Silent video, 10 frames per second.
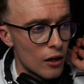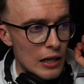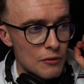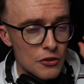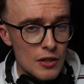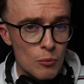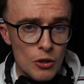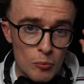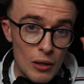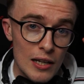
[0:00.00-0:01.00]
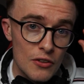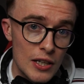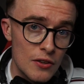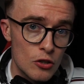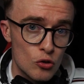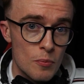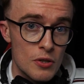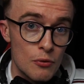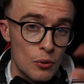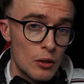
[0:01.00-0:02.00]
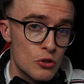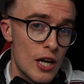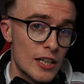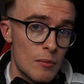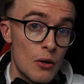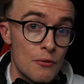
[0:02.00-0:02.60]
I'll have the Stephen Wilson playlist in the description if you want to go check them out.